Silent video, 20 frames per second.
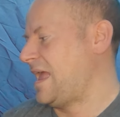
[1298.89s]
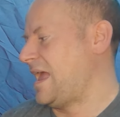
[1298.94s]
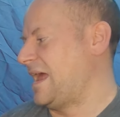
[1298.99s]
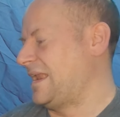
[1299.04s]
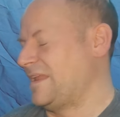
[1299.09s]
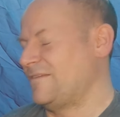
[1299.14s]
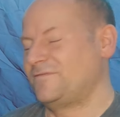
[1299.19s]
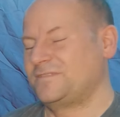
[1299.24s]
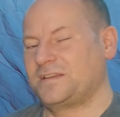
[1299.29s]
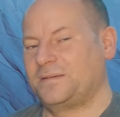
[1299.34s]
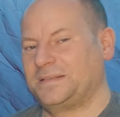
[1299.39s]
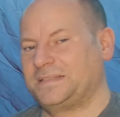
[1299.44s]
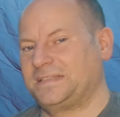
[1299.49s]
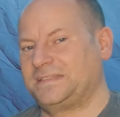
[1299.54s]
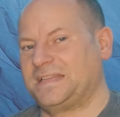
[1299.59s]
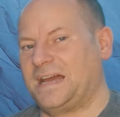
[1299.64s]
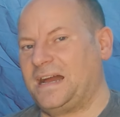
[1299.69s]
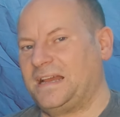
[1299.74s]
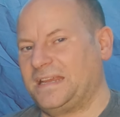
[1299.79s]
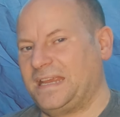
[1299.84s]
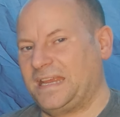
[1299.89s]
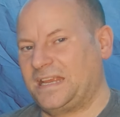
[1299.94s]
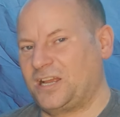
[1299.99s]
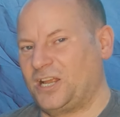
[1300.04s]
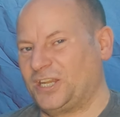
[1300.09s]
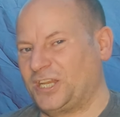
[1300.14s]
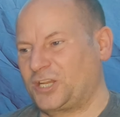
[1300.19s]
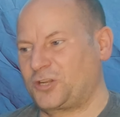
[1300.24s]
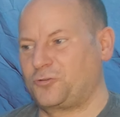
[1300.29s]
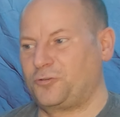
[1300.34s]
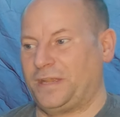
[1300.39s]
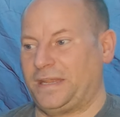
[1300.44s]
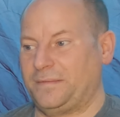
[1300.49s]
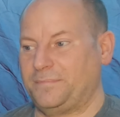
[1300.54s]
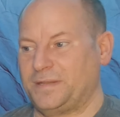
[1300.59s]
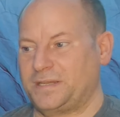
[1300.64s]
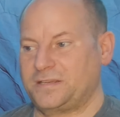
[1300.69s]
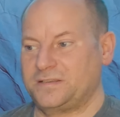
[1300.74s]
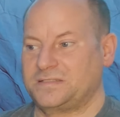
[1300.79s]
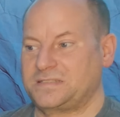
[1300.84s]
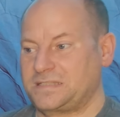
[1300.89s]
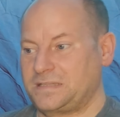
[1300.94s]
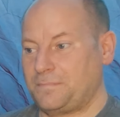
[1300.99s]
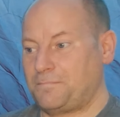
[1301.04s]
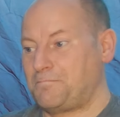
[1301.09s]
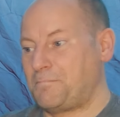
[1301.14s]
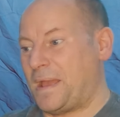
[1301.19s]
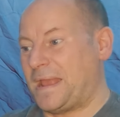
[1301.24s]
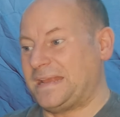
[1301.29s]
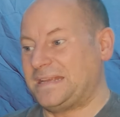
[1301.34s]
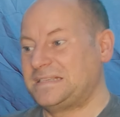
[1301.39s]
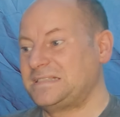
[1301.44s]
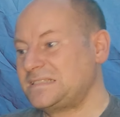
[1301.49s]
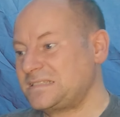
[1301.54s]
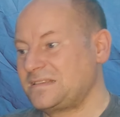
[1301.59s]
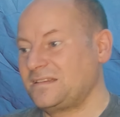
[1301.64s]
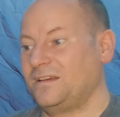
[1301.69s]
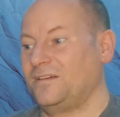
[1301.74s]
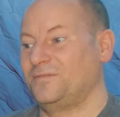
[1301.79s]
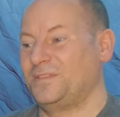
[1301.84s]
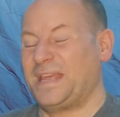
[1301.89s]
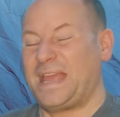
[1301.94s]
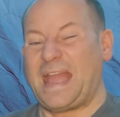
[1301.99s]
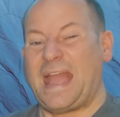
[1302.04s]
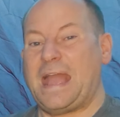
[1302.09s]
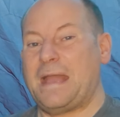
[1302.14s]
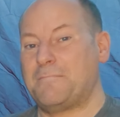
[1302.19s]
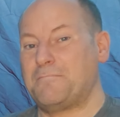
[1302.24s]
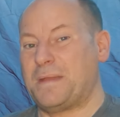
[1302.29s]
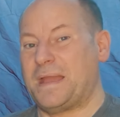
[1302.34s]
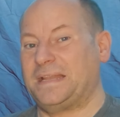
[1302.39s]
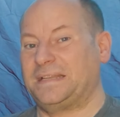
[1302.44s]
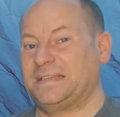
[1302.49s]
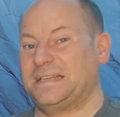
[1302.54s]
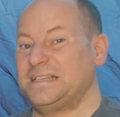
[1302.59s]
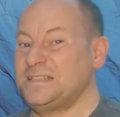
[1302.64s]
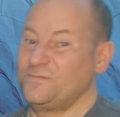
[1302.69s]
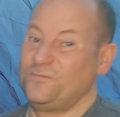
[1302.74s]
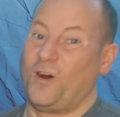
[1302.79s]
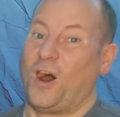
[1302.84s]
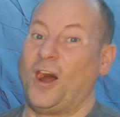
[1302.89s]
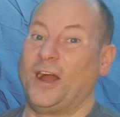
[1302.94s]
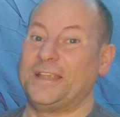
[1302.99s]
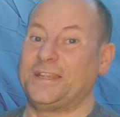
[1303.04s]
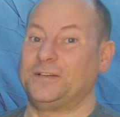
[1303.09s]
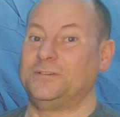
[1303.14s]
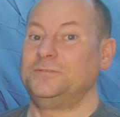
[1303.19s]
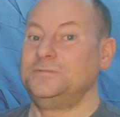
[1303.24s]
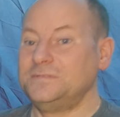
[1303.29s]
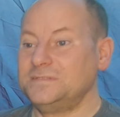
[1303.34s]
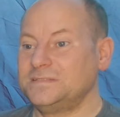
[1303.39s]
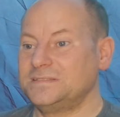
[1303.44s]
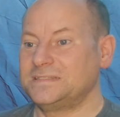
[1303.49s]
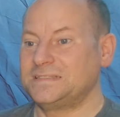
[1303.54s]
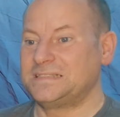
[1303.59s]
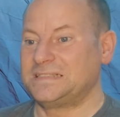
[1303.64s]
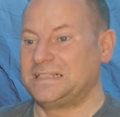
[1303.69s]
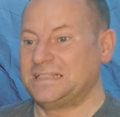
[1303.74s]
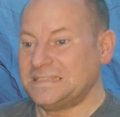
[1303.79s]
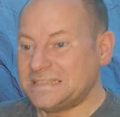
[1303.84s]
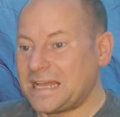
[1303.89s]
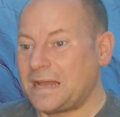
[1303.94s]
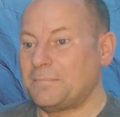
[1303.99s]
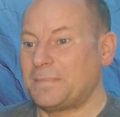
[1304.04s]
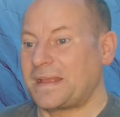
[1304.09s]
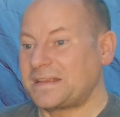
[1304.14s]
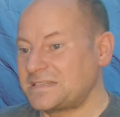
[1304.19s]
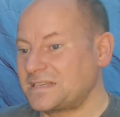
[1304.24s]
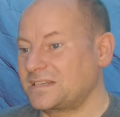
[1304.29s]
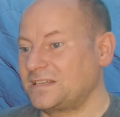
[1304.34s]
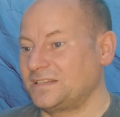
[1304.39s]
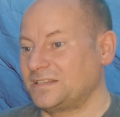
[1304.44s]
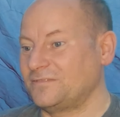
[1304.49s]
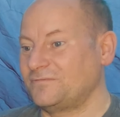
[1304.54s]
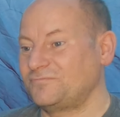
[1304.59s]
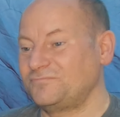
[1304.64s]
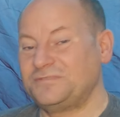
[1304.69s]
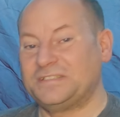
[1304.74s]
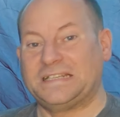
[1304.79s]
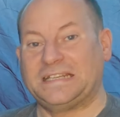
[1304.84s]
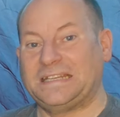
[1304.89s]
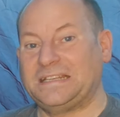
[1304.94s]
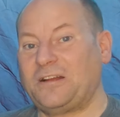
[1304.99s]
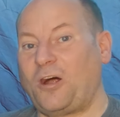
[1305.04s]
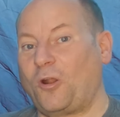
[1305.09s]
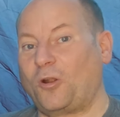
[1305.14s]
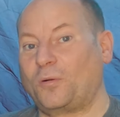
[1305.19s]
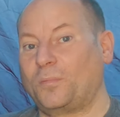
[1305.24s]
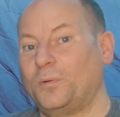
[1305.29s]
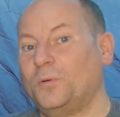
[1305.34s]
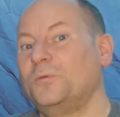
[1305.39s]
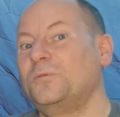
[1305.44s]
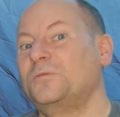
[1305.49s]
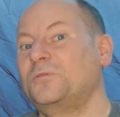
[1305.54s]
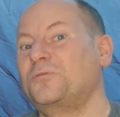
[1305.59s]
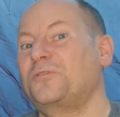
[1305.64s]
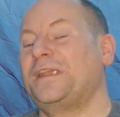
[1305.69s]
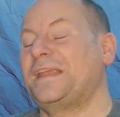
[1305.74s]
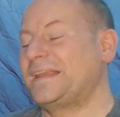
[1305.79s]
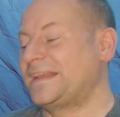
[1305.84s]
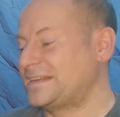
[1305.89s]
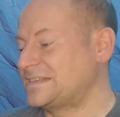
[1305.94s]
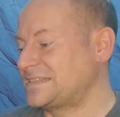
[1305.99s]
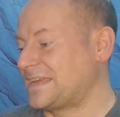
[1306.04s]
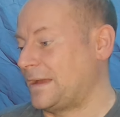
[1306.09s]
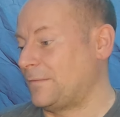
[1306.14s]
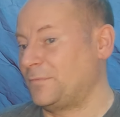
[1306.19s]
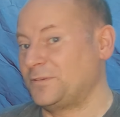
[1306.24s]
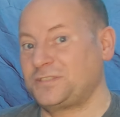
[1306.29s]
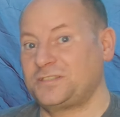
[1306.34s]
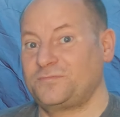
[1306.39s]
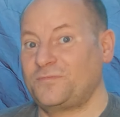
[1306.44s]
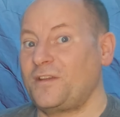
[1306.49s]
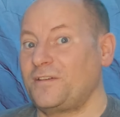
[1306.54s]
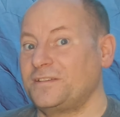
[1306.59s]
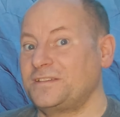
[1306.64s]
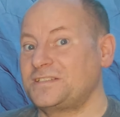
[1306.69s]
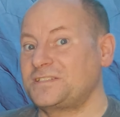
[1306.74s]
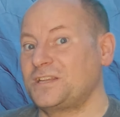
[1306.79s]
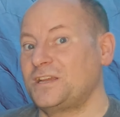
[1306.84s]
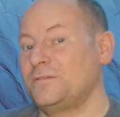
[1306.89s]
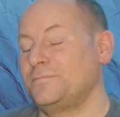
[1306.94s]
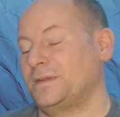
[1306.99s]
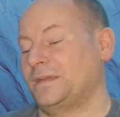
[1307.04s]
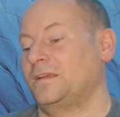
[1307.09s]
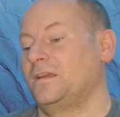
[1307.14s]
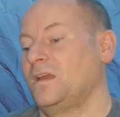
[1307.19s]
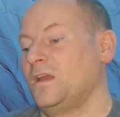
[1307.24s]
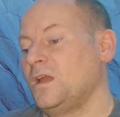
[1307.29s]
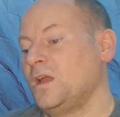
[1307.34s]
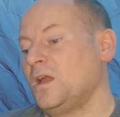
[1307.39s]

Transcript: And every time I did that, it kind of creaked because the base of the airbed is vinyl. And that makes a kind of really horrible creaking sound, which is very disturbing